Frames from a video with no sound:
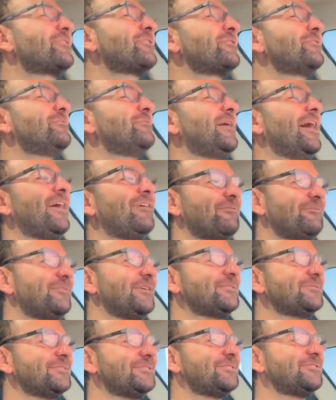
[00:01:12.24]
That
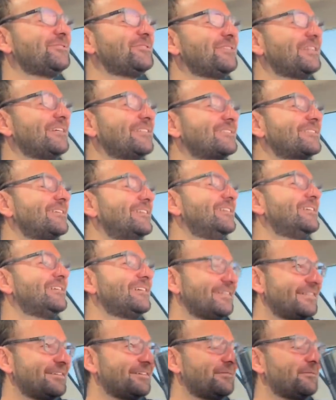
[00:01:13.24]
reminds me of two things.
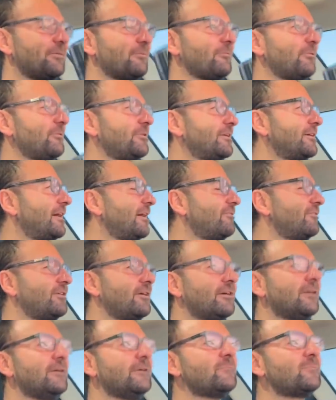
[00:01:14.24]
I have a roadie coffee
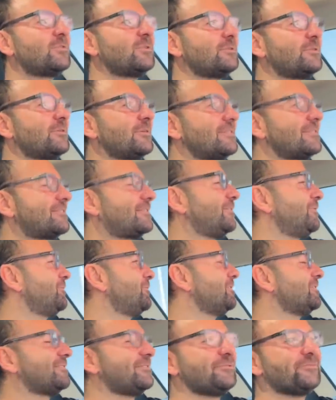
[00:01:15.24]
here. Two
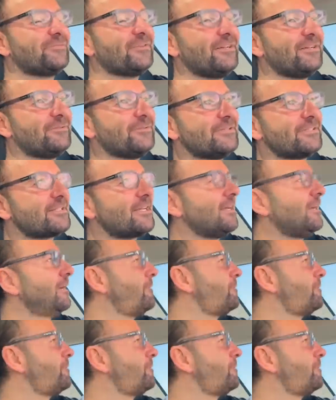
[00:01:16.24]
funny ones.